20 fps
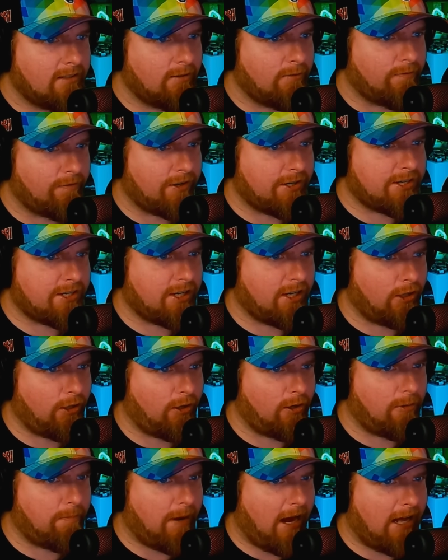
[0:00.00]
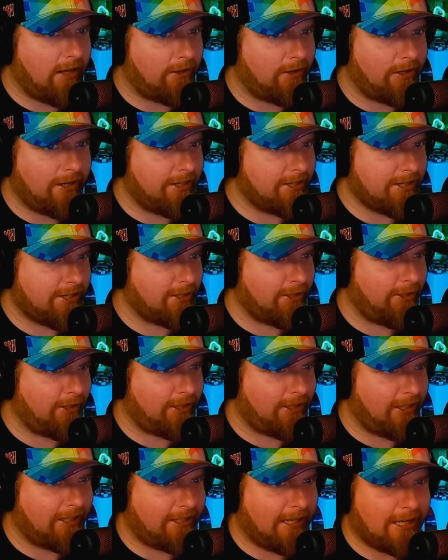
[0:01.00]
Versus a little bollard. It doesn't
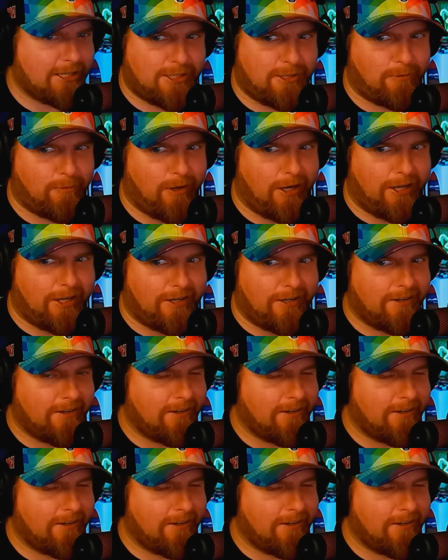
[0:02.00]
look like that should win.